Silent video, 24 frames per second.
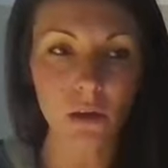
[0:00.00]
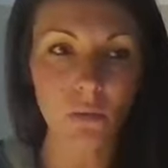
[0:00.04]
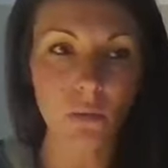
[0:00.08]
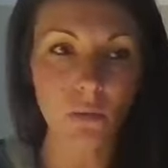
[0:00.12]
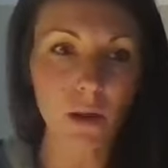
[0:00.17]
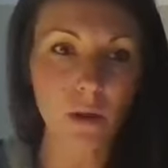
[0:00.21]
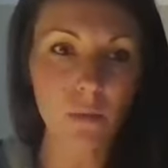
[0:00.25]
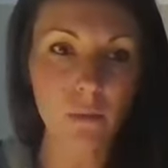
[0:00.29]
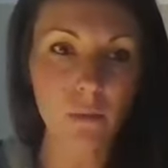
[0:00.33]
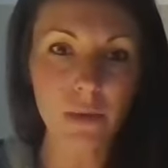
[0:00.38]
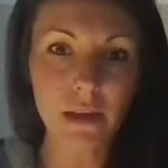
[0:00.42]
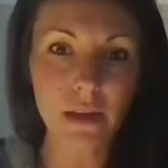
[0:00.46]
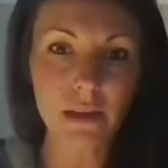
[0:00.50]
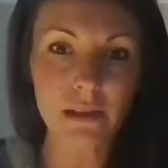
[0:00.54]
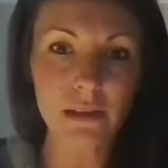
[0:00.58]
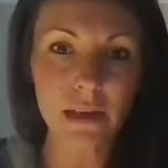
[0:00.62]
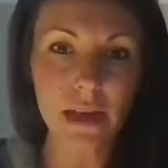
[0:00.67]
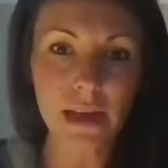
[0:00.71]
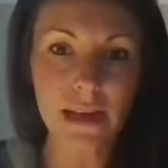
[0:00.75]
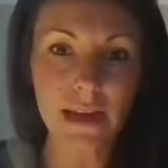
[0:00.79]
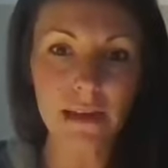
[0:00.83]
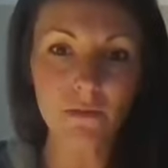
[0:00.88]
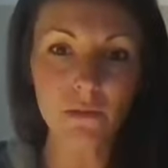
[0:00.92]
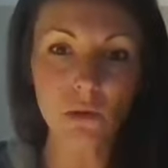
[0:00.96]
Well, because
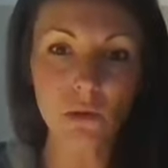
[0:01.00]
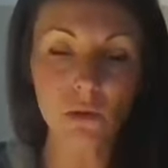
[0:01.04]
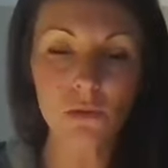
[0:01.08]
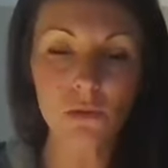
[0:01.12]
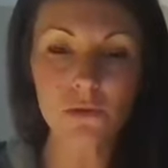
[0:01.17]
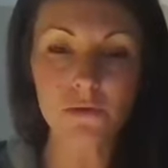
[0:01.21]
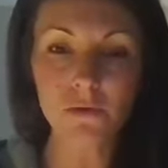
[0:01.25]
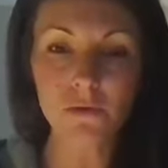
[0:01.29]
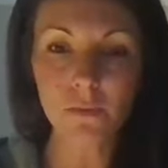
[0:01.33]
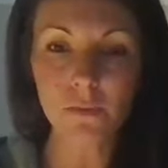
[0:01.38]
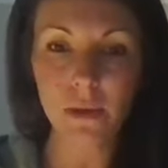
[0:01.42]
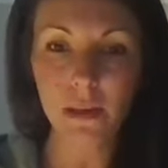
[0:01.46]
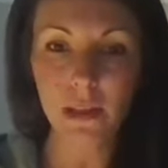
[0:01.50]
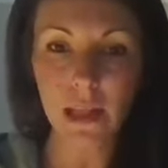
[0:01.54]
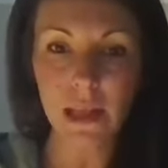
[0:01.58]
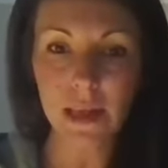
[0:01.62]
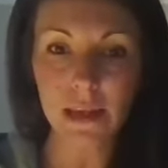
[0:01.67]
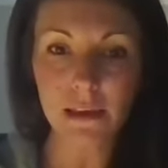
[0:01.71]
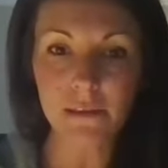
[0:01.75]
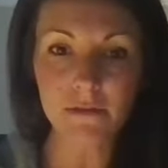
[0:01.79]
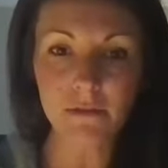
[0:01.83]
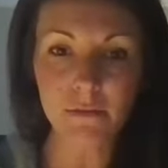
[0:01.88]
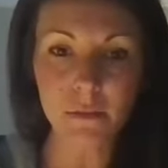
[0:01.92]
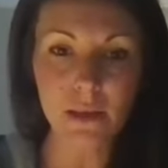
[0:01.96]
I have goals for my
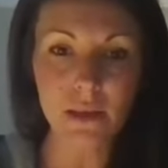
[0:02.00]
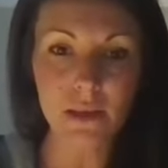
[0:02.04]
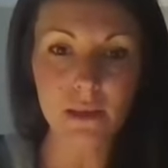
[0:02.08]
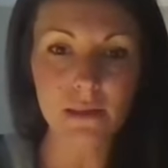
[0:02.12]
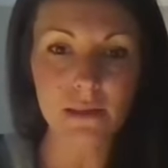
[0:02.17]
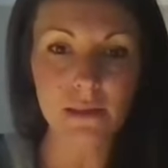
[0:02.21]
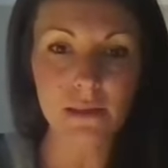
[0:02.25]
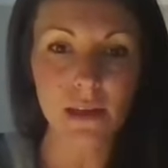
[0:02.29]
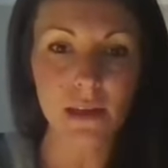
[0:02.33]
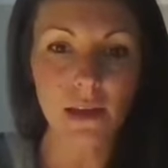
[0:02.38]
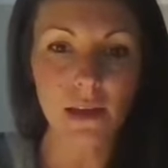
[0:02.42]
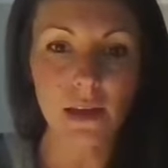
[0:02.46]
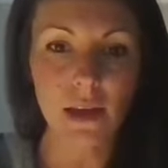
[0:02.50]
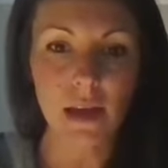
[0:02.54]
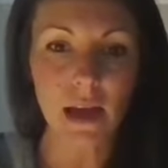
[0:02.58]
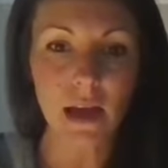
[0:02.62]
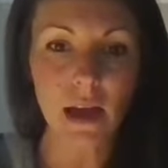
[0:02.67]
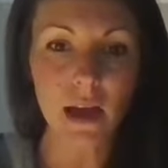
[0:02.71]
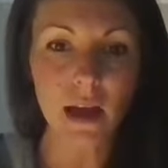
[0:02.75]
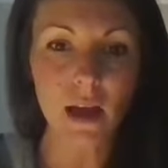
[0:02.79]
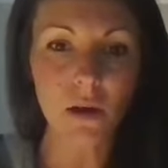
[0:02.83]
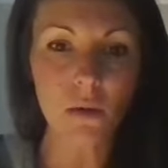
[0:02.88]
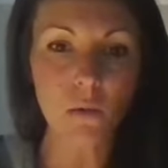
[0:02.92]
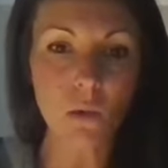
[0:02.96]
life, because
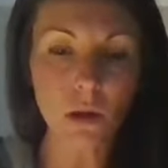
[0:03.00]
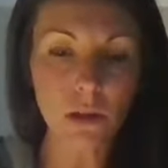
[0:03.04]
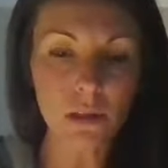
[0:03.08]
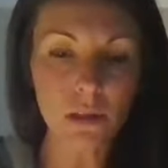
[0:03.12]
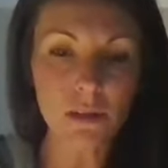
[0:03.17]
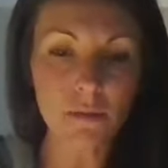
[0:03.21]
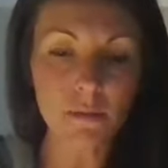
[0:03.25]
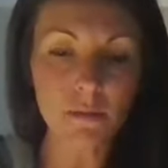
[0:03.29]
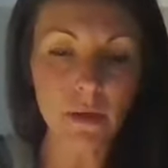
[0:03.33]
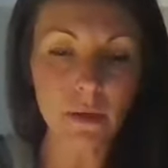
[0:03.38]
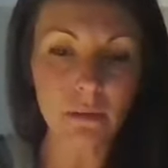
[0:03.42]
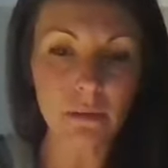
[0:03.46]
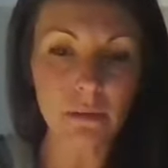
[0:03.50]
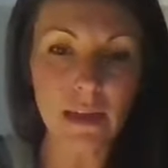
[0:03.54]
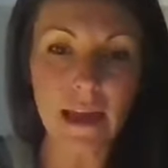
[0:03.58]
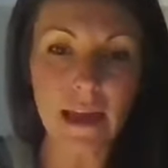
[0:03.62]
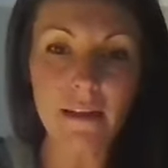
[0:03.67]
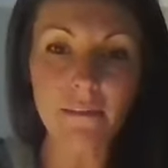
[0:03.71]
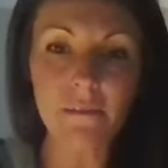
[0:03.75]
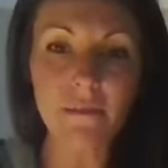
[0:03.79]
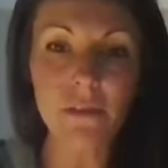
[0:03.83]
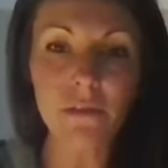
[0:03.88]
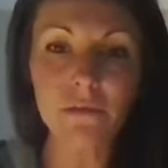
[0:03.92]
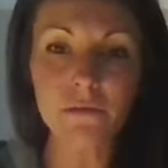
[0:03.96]
I want to be able to
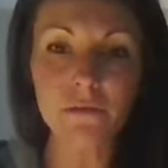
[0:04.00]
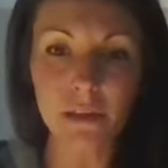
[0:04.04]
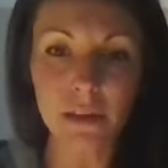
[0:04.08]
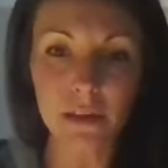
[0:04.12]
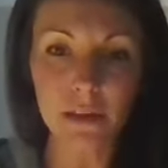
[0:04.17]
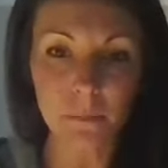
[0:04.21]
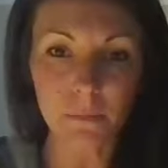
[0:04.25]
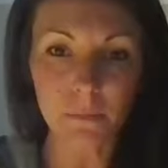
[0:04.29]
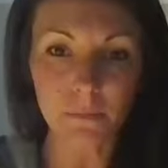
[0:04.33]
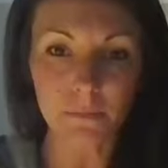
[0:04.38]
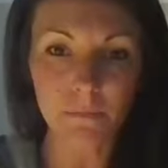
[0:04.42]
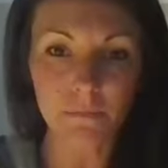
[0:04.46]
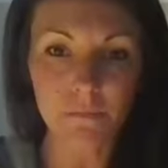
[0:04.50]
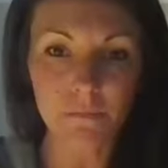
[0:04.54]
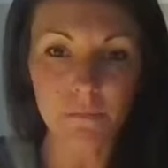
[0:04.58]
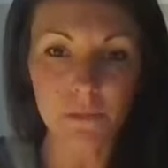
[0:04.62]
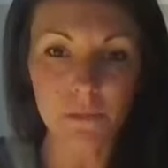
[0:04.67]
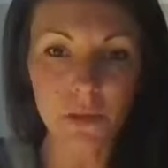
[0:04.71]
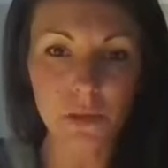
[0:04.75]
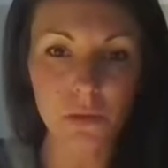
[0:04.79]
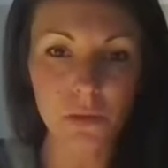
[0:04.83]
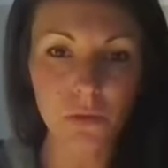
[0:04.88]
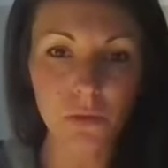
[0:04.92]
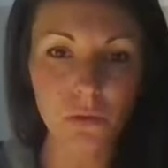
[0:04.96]
have the freedom
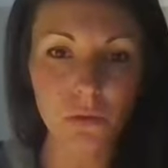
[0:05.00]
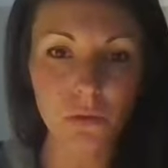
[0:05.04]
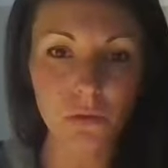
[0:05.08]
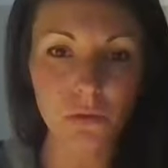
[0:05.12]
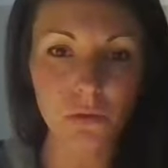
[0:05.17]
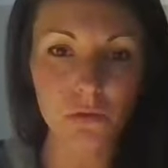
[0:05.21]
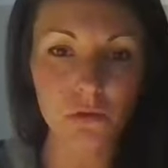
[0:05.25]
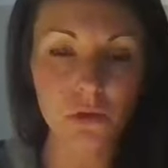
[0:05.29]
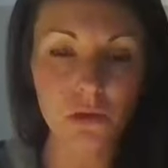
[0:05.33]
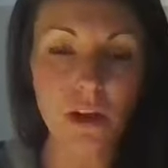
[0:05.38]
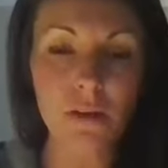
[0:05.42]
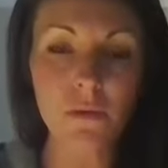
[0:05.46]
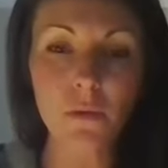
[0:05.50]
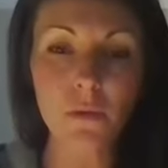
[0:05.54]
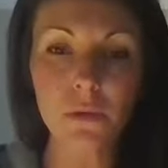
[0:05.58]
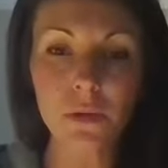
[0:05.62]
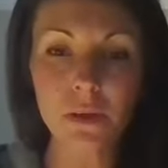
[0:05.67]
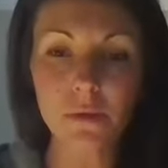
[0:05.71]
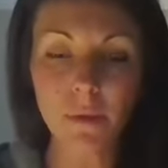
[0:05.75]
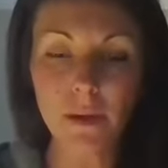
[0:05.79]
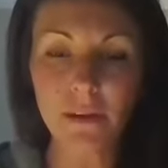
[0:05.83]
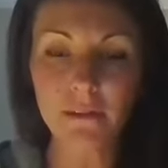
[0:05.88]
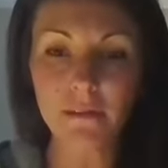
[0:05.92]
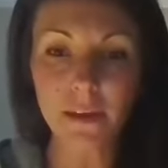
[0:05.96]
to travel
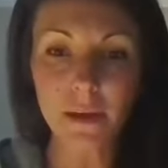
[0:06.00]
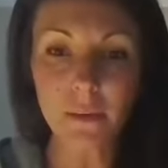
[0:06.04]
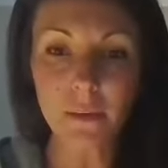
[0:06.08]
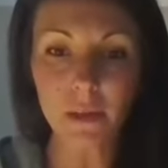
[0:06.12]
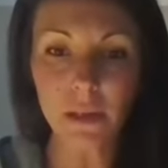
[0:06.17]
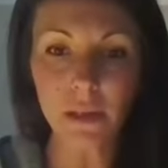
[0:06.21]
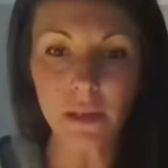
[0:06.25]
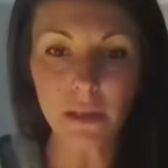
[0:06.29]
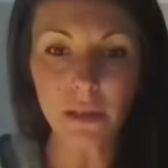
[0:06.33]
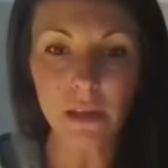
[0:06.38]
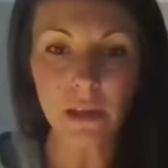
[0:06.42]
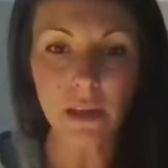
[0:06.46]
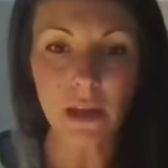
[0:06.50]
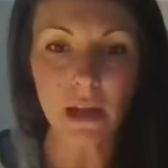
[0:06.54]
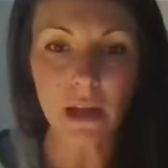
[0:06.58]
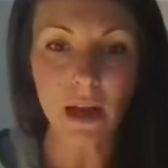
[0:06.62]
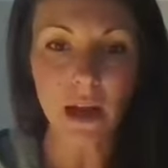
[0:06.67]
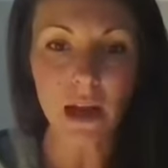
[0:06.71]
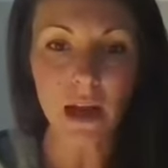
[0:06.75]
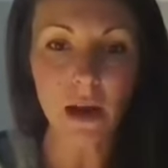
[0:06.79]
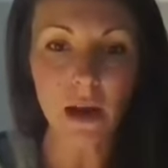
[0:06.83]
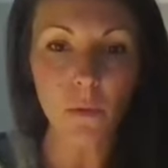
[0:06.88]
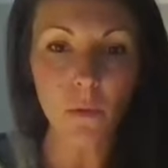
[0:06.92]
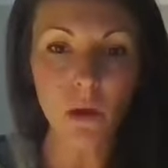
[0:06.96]
with my family.
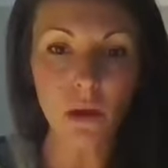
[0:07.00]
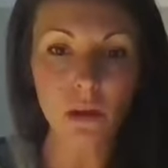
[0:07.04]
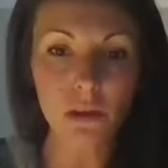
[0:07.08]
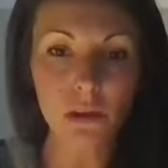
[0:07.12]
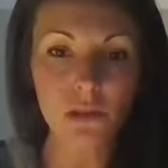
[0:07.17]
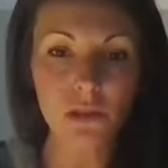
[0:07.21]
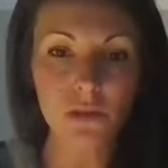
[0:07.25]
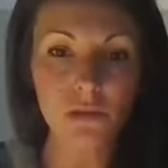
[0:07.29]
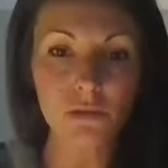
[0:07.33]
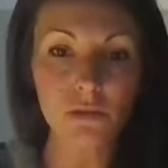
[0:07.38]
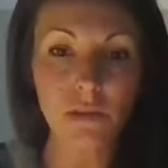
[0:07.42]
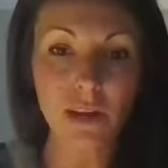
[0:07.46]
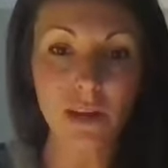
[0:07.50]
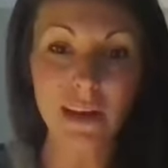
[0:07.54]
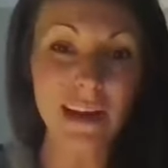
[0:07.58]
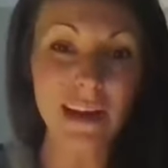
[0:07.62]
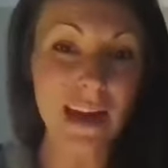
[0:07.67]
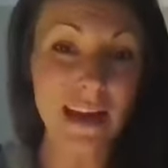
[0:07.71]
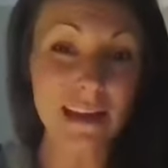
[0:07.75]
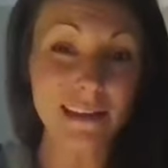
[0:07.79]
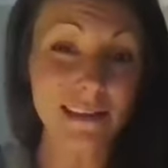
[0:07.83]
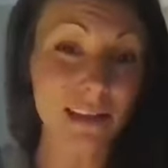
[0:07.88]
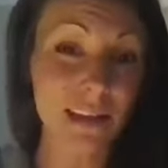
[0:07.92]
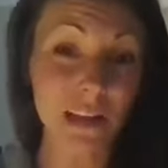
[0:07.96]
I want to not
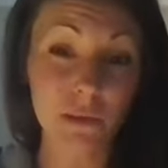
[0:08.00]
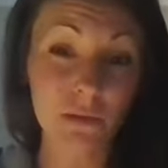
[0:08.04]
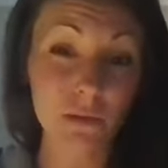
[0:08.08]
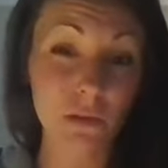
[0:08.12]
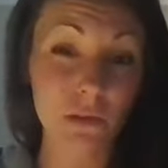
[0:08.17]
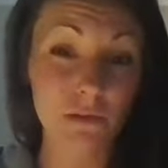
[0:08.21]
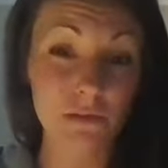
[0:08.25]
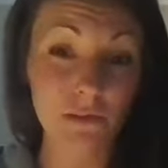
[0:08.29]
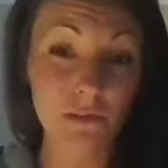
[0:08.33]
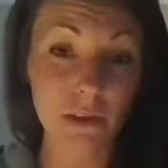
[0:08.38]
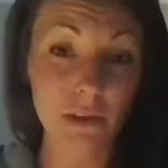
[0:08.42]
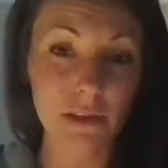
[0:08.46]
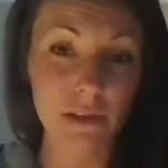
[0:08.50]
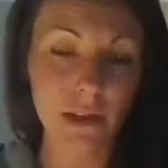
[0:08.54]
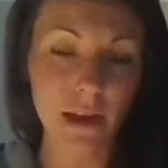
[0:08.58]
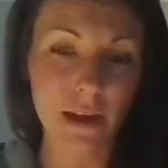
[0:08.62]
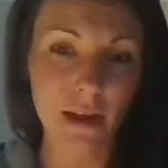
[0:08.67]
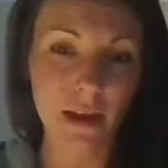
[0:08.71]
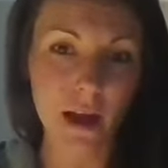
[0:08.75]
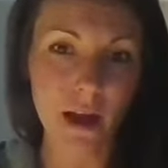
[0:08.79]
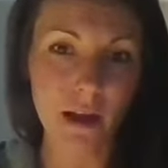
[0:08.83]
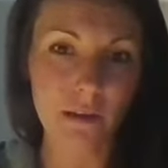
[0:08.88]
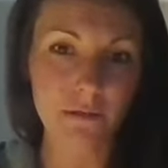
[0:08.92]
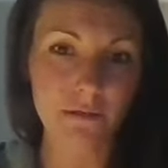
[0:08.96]
ask anyone for a day
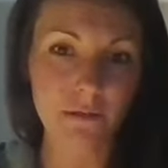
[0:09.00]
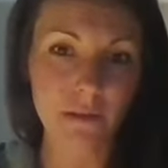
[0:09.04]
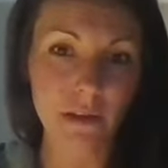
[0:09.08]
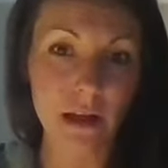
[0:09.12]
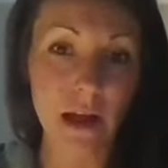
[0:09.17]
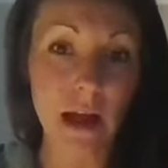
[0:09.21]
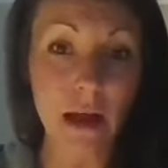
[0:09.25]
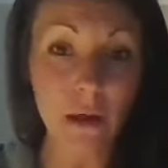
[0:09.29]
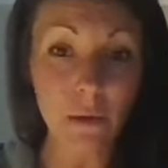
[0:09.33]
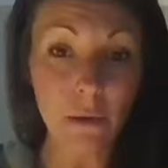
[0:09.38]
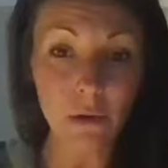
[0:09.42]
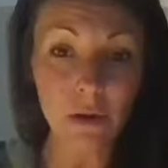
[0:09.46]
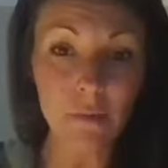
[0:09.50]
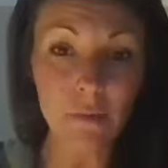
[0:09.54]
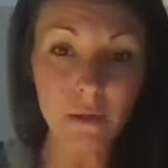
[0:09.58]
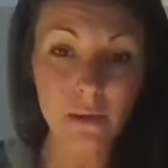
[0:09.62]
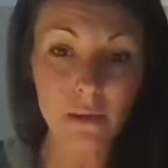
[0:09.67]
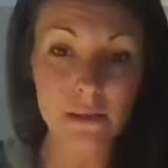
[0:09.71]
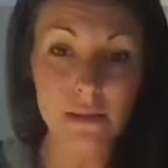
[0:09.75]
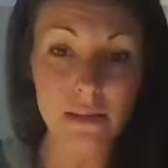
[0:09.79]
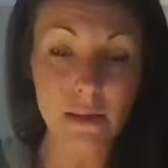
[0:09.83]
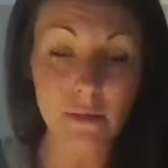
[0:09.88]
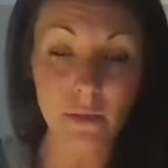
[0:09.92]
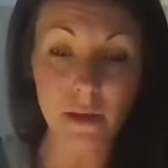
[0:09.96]
off. I want to be
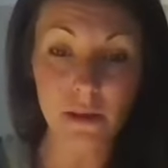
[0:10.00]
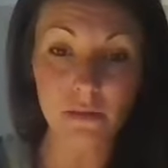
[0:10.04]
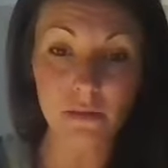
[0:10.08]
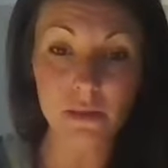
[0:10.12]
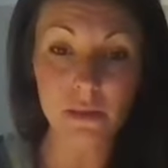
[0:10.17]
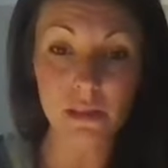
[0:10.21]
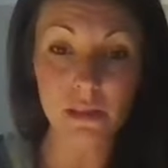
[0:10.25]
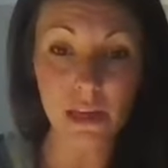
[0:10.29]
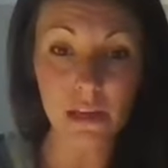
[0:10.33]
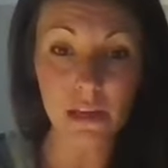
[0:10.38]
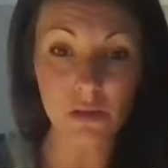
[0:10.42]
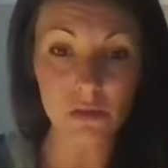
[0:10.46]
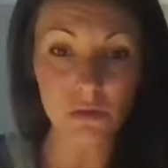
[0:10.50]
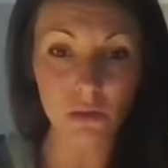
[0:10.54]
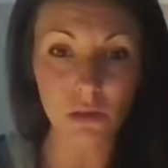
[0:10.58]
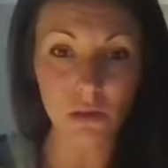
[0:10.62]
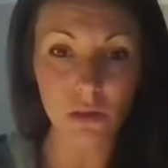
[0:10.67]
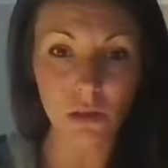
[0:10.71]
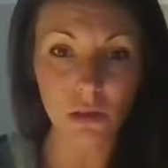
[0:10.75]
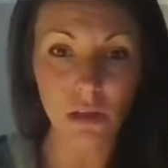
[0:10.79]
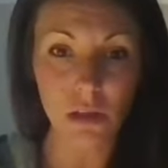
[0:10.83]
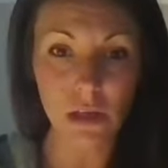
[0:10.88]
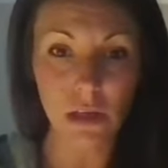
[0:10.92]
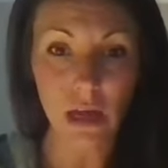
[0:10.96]
able to set my own schedule.